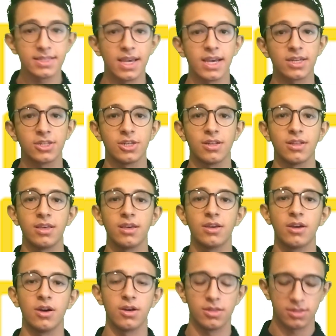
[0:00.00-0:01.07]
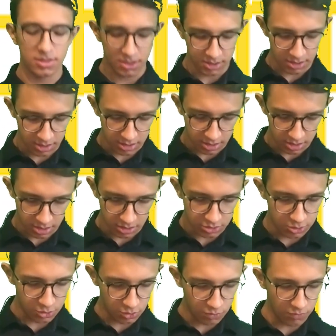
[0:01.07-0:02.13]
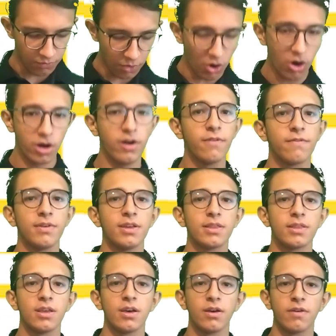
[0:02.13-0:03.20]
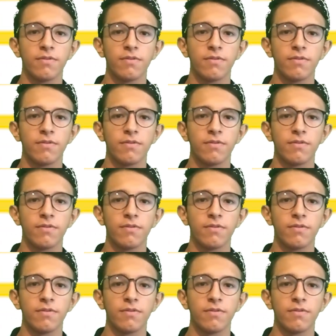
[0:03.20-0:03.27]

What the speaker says: actually got into war with the